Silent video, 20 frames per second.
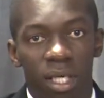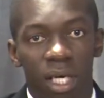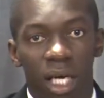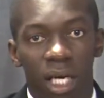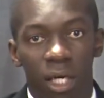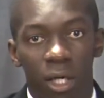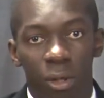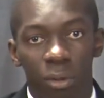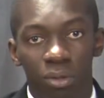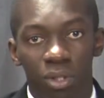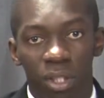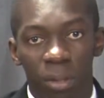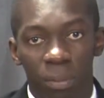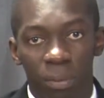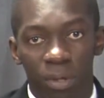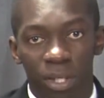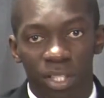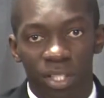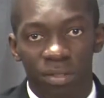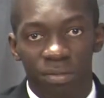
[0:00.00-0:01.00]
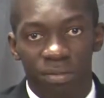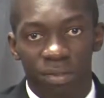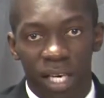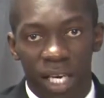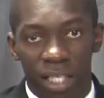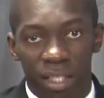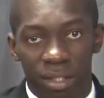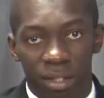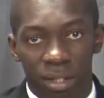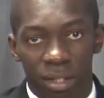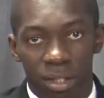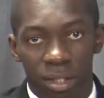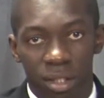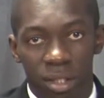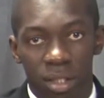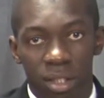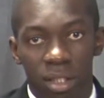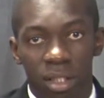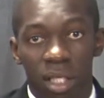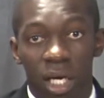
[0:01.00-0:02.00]
A low separation factor
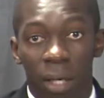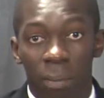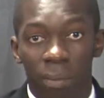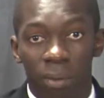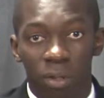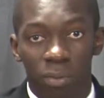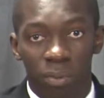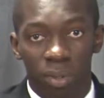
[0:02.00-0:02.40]
coupled